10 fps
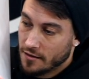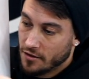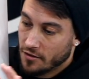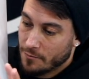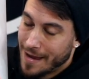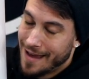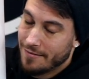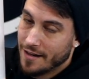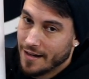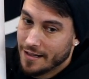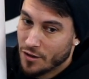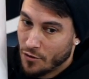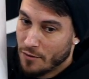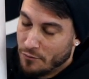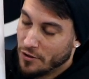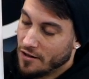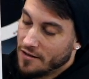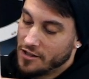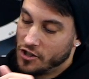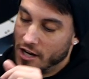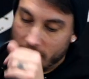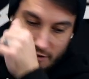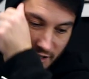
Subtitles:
you're mad that I don't put it on this channel